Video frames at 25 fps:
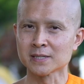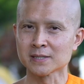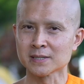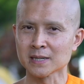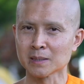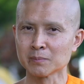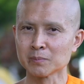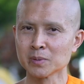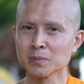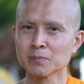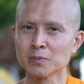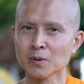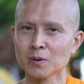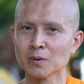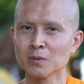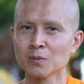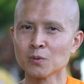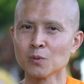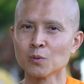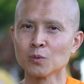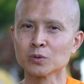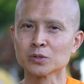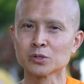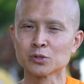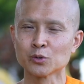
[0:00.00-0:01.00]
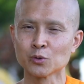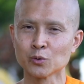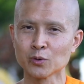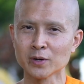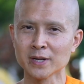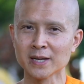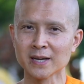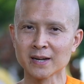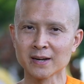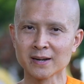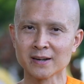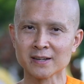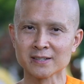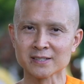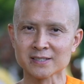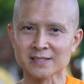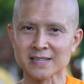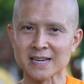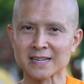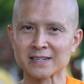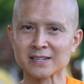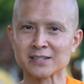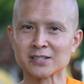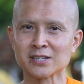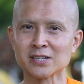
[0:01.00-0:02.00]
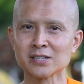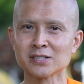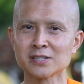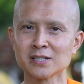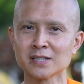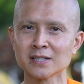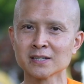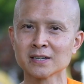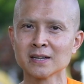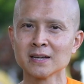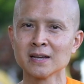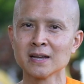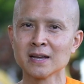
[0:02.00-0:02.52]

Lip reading: some people who truly understand the teaching